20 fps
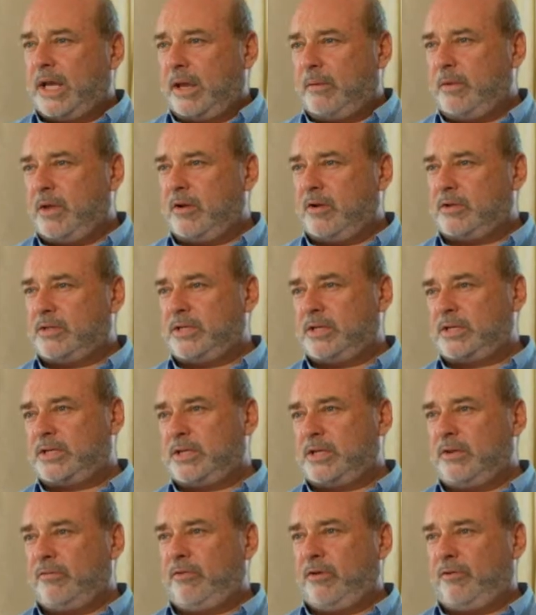came here in
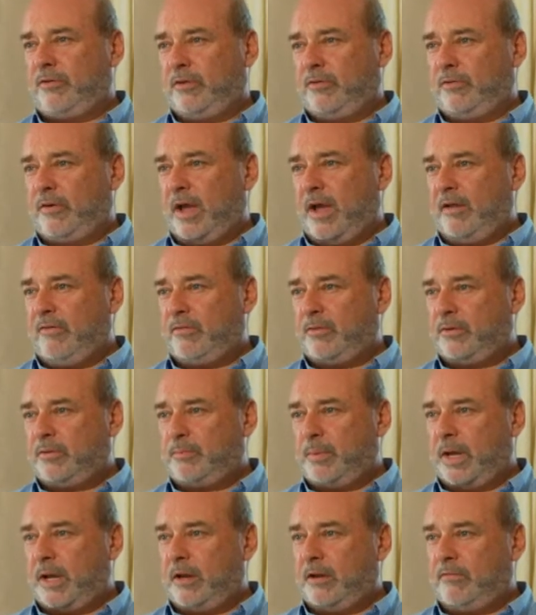1655
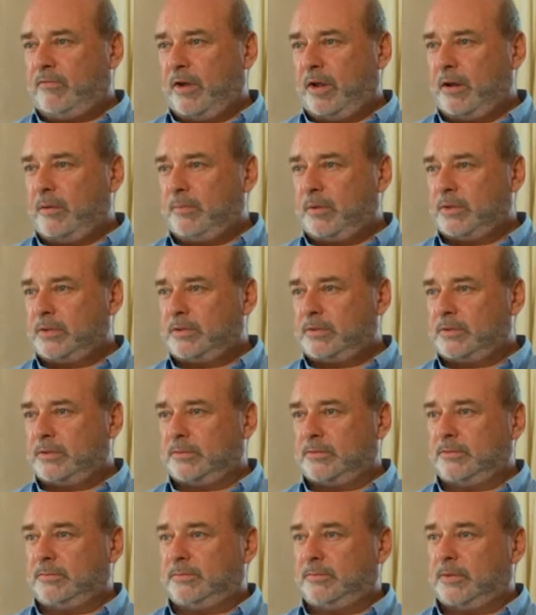with Penn and Venables
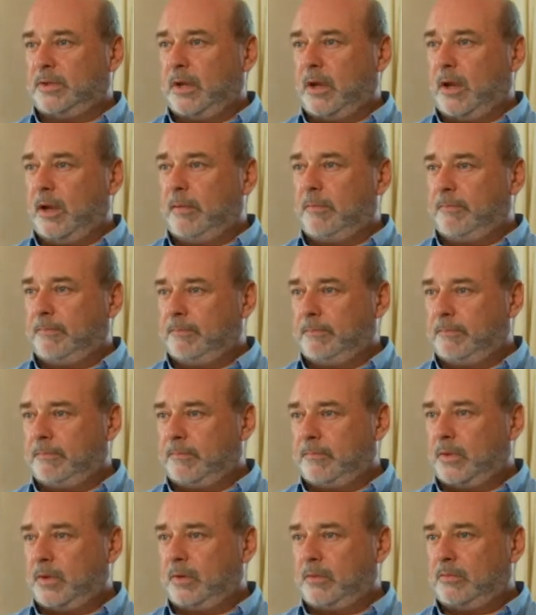to
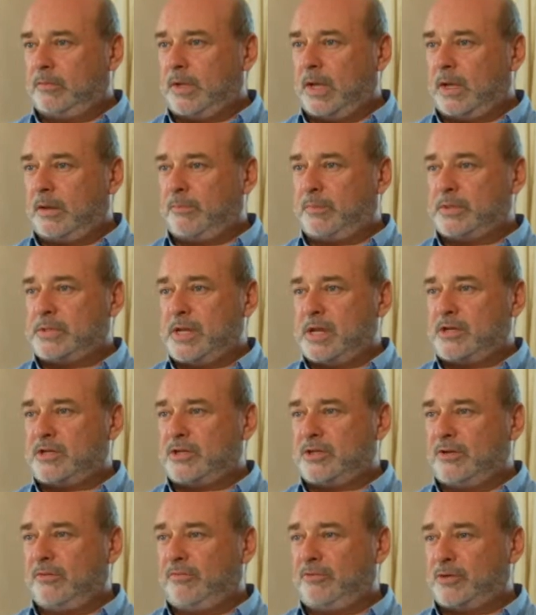take
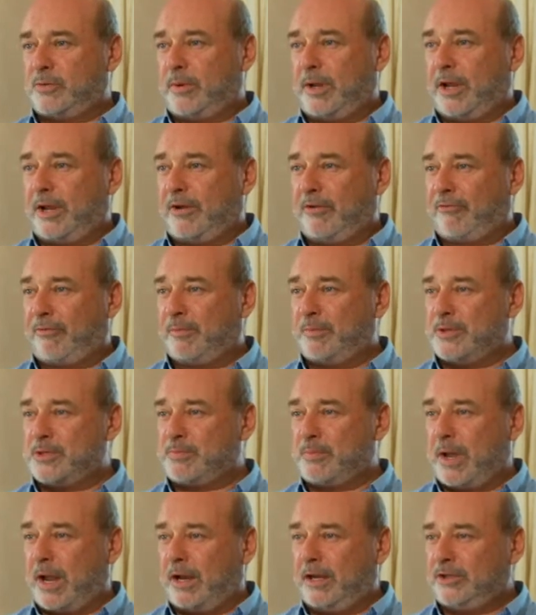possession of Jamaica from the
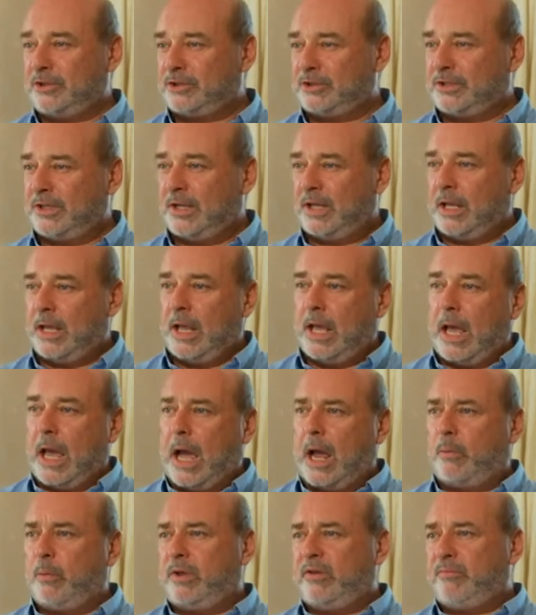Spanish.
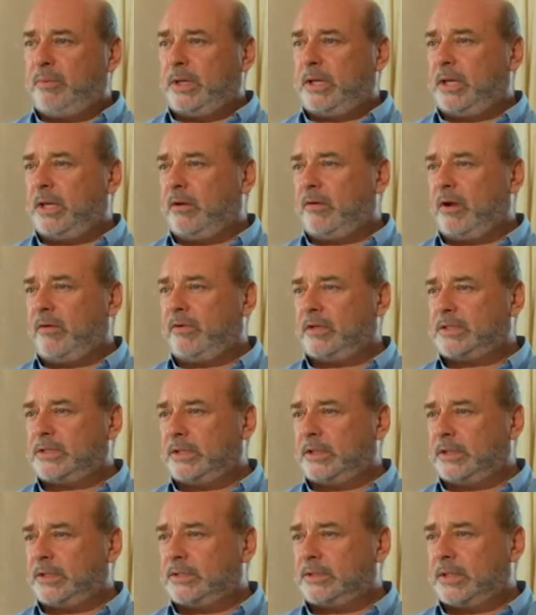And we've been here ever
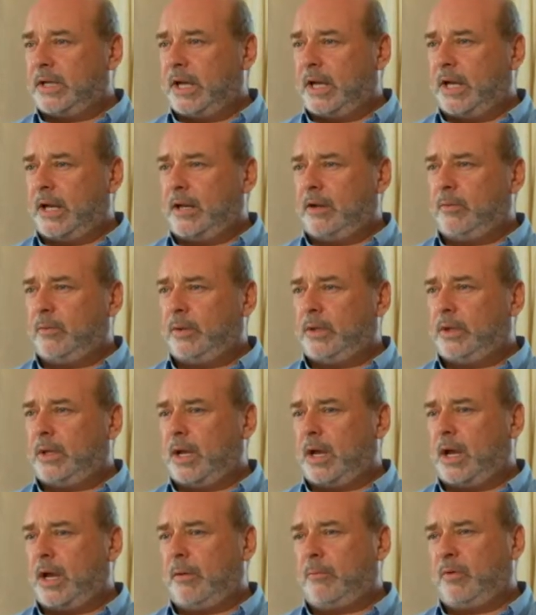since, and
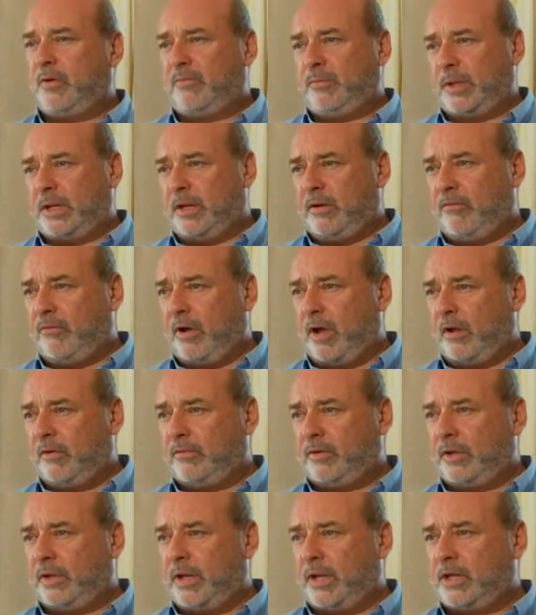we've been
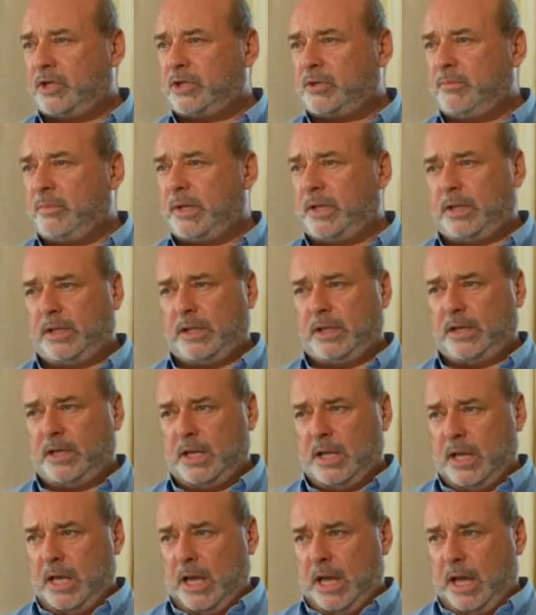involved in nation building
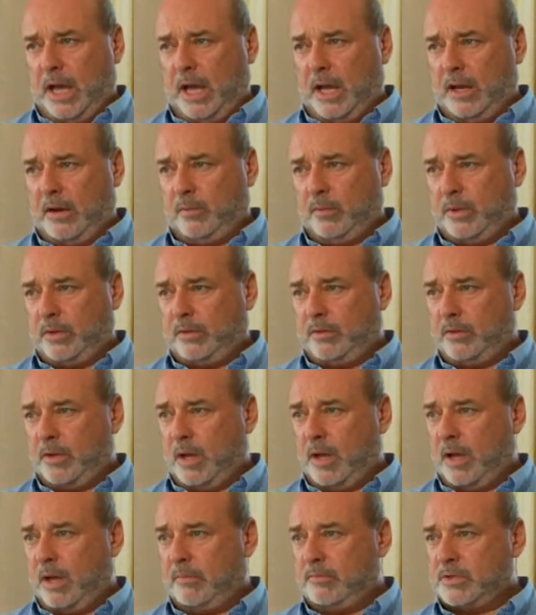and with
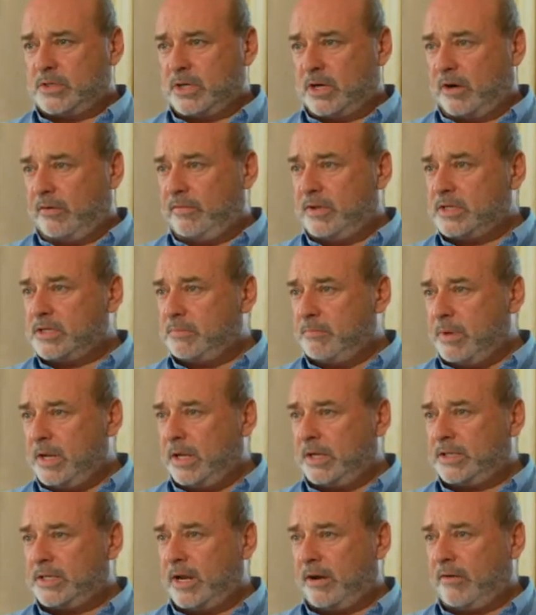service,
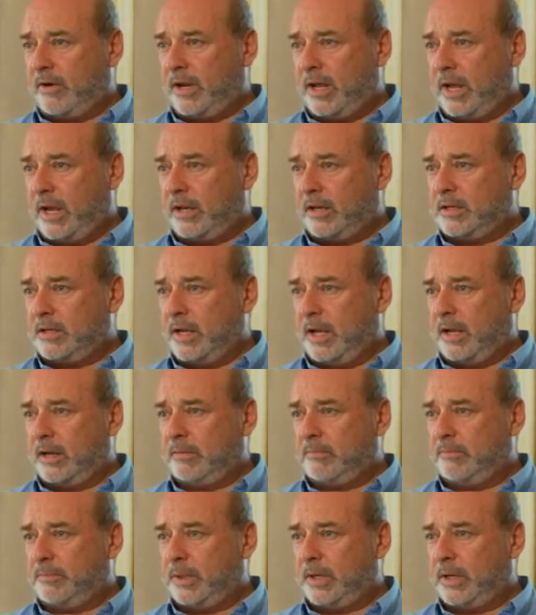military
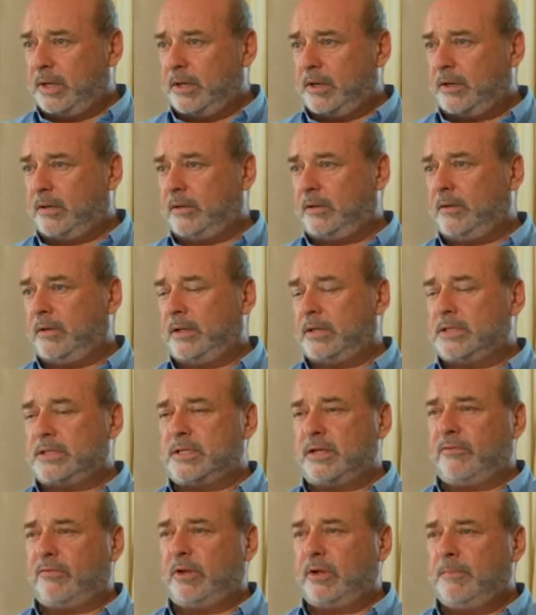and political and
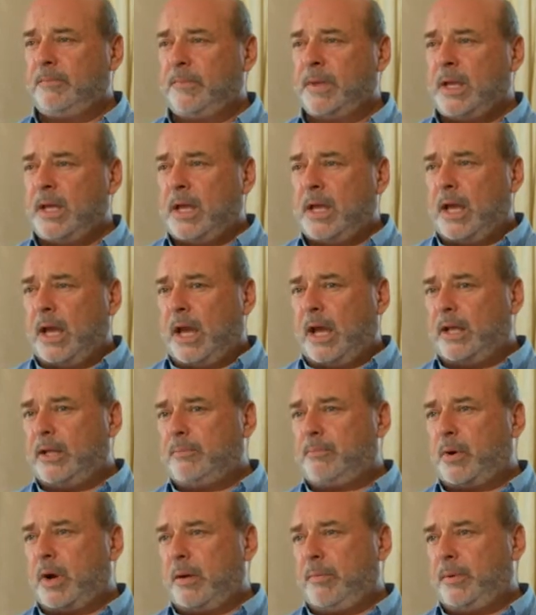civil. And the
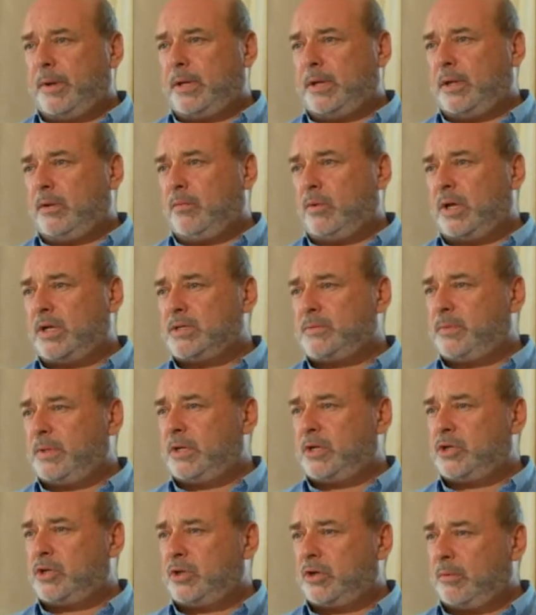property has
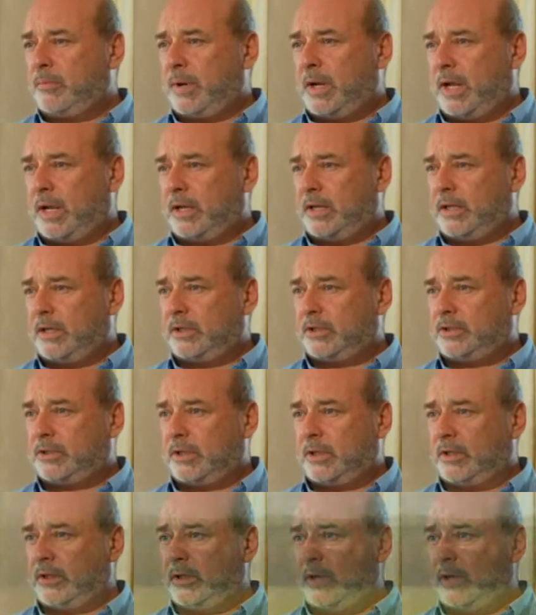been a sugar plantation